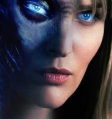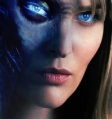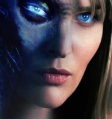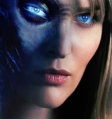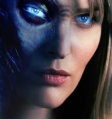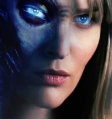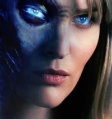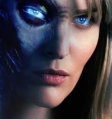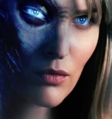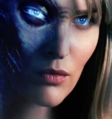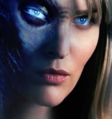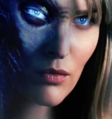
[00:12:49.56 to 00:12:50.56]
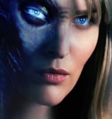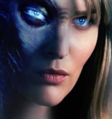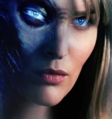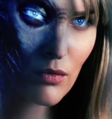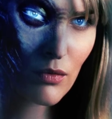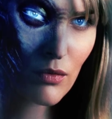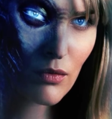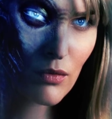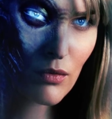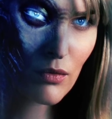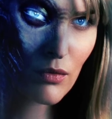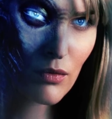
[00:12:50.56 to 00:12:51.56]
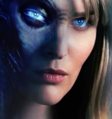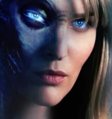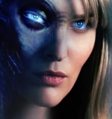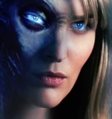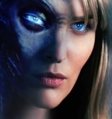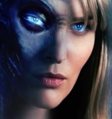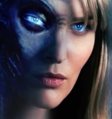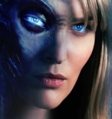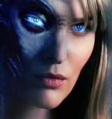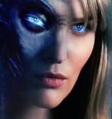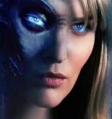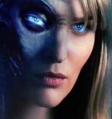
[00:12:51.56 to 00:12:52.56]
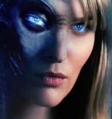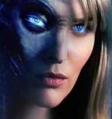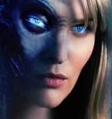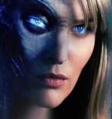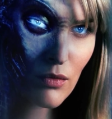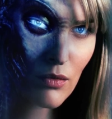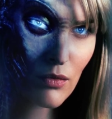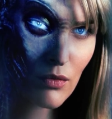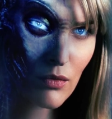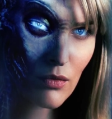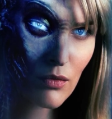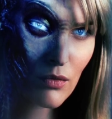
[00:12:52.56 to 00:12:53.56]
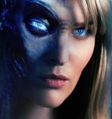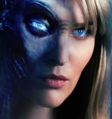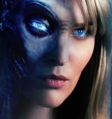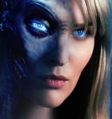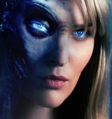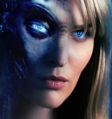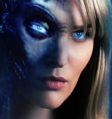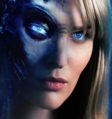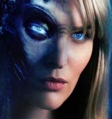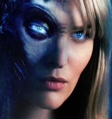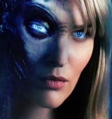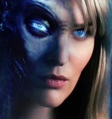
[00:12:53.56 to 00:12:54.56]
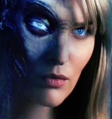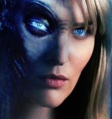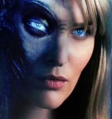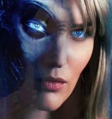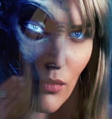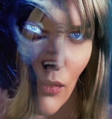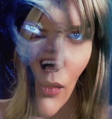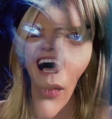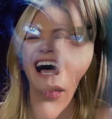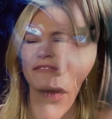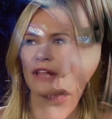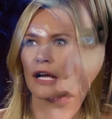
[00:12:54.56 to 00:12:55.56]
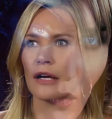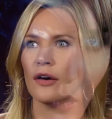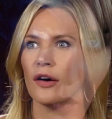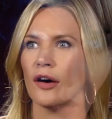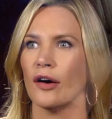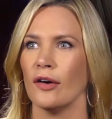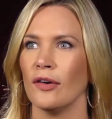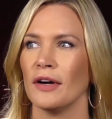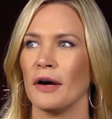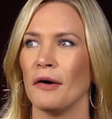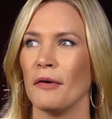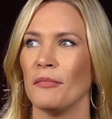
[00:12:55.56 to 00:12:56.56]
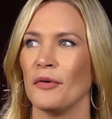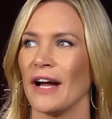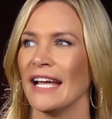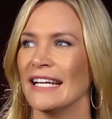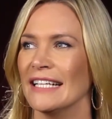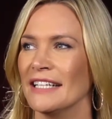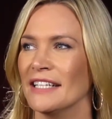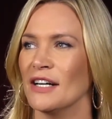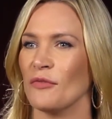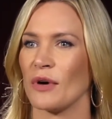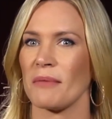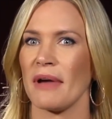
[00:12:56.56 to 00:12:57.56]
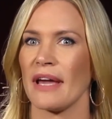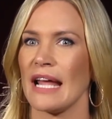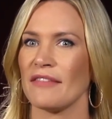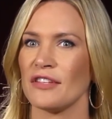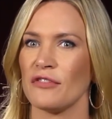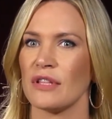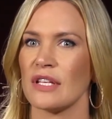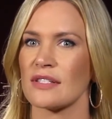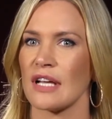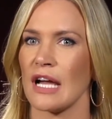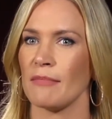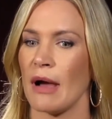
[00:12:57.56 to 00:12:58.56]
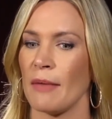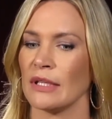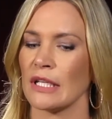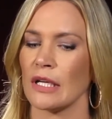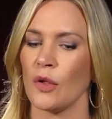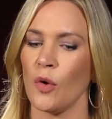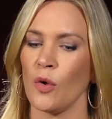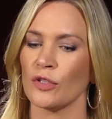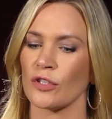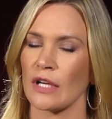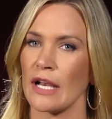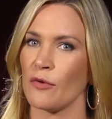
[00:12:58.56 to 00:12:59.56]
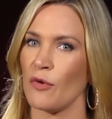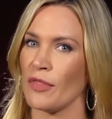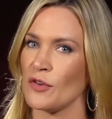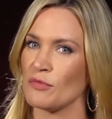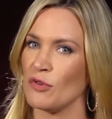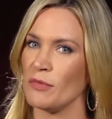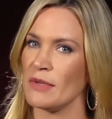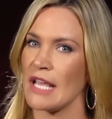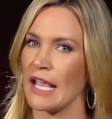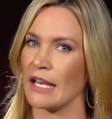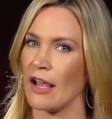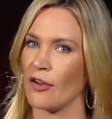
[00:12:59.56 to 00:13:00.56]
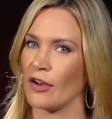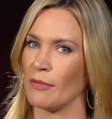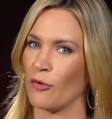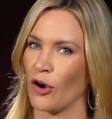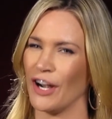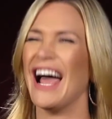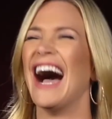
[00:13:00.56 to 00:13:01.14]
They approached me about a third species, and I just started having hot sweats. I was I'm like, uh-oh, oh boy, what am I gonna have to do this time? I'm a little older, and I don't want those boobies hanging out anymore.